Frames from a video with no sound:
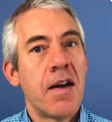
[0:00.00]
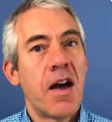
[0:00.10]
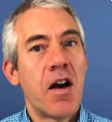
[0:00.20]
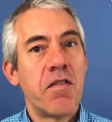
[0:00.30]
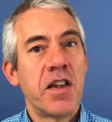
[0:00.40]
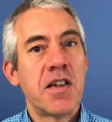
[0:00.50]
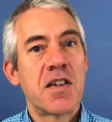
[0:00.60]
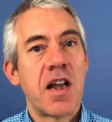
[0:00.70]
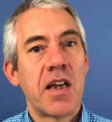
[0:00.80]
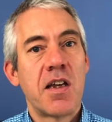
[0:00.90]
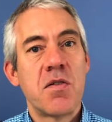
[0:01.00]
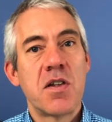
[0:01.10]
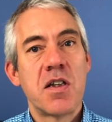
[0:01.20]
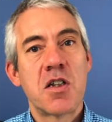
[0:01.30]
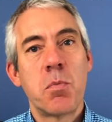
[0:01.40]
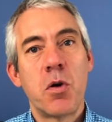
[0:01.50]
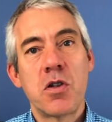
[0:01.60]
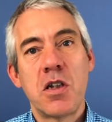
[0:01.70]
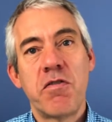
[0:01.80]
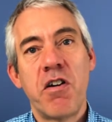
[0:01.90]
over the internet using
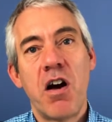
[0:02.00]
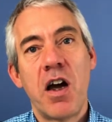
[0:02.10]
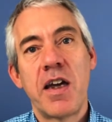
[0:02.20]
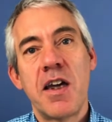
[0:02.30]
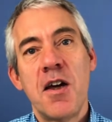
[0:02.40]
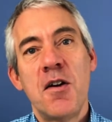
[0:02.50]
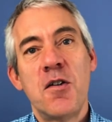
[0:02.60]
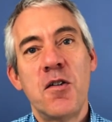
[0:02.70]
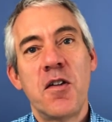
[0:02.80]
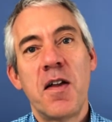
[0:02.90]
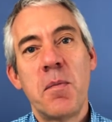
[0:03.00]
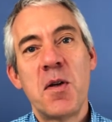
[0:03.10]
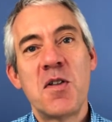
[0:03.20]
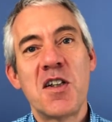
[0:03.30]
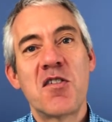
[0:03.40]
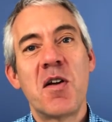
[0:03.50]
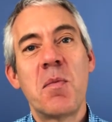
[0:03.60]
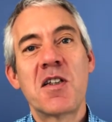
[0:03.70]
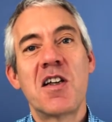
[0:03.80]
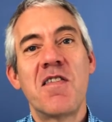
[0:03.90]
Spotify. Other music
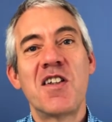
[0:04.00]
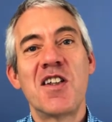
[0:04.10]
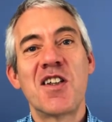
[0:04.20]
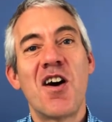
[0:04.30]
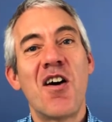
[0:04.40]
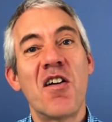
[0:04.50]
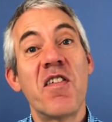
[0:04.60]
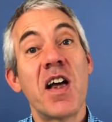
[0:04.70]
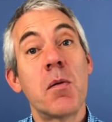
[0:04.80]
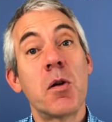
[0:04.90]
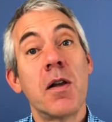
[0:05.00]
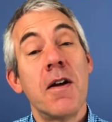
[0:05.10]
streaming services are available.